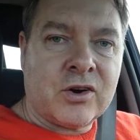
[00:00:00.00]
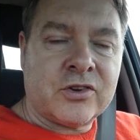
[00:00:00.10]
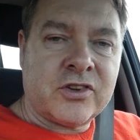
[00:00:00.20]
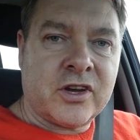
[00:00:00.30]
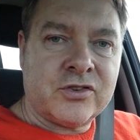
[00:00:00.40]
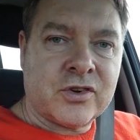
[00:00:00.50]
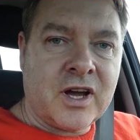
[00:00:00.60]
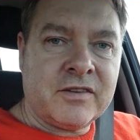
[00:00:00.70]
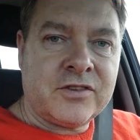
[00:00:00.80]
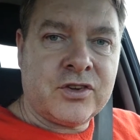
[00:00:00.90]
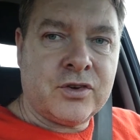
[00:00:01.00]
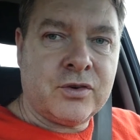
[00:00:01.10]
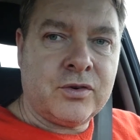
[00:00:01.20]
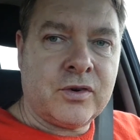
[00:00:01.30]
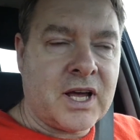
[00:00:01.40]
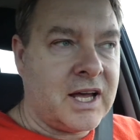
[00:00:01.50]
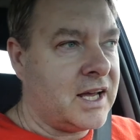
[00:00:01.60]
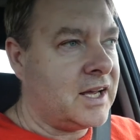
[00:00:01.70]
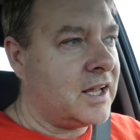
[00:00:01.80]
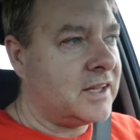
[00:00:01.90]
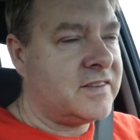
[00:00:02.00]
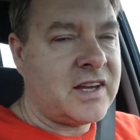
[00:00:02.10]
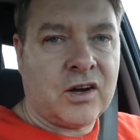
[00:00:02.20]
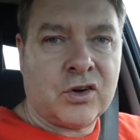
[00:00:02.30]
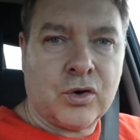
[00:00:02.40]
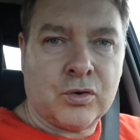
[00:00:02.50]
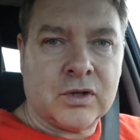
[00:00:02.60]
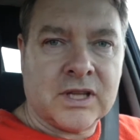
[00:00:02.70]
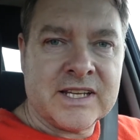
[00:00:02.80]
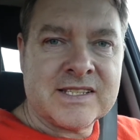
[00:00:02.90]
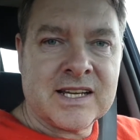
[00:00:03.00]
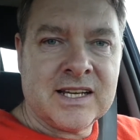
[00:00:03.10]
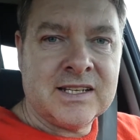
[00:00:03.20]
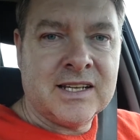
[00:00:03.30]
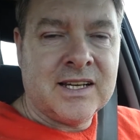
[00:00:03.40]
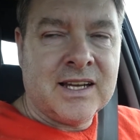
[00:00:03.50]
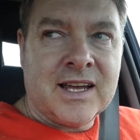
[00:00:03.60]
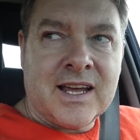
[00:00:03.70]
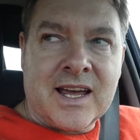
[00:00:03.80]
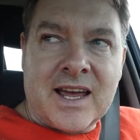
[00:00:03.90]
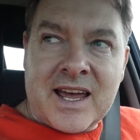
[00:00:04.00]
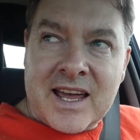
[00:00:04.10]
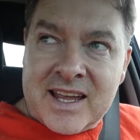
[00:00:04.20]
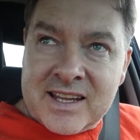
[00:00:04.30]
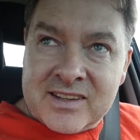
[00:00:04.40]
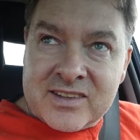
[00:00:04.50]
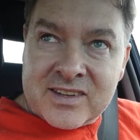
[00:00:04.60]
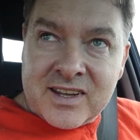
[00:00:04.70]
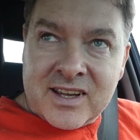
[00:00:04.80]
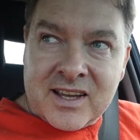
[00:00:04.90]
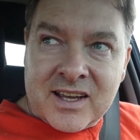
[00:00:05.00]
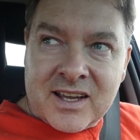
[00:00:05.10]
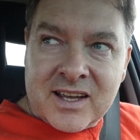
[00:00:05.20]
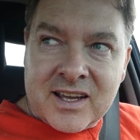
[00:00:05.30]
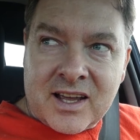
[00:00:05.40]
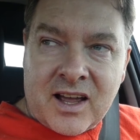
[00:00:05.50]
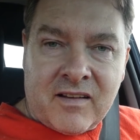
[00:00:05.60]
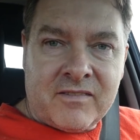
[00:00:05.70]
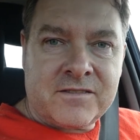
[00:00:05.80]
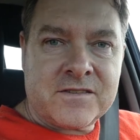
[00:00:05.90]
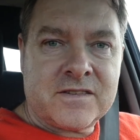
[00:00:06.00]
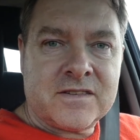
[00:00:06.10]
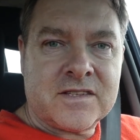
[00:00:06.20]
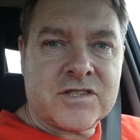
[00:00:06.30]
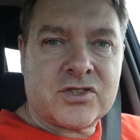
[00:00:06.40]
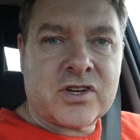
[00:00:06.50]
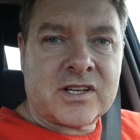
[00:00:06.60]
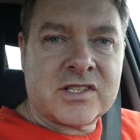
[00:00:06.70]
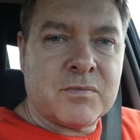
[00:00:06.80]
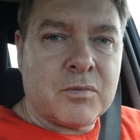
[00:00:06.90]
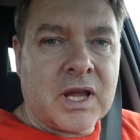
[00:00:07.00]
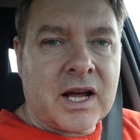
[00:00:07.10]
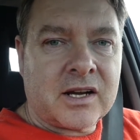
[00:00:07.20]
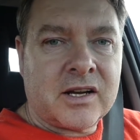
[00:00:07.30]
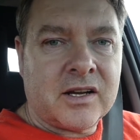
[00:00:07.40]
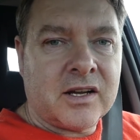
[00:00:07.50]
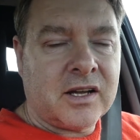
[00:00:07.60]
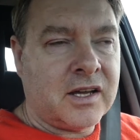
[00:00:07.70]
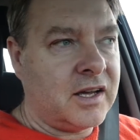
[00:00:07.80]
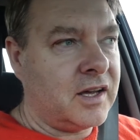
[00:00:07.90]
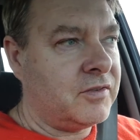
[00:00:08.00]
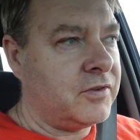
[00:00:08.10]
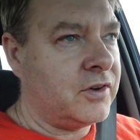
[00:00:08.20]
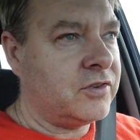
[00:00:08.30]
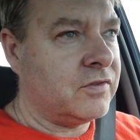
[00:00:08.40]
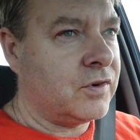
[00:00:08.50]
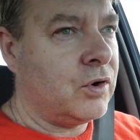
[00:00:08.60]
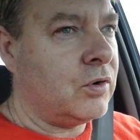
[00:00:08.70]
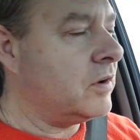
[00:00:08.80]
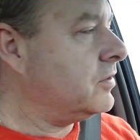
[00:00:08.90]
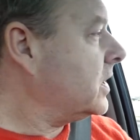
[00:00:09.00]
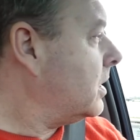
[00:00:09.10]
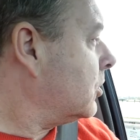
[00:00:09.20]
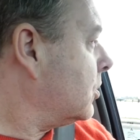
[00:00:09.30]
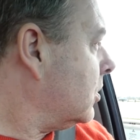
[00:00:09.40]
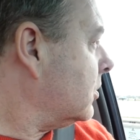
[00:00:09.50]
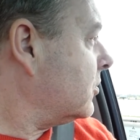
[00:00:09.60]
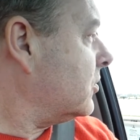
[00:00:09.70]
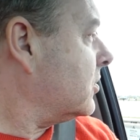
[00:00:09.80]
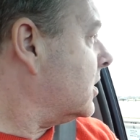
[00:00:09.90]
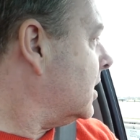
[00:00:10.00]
or so drive to a town called Lisse, and I've struck some luck. First of all, I've come across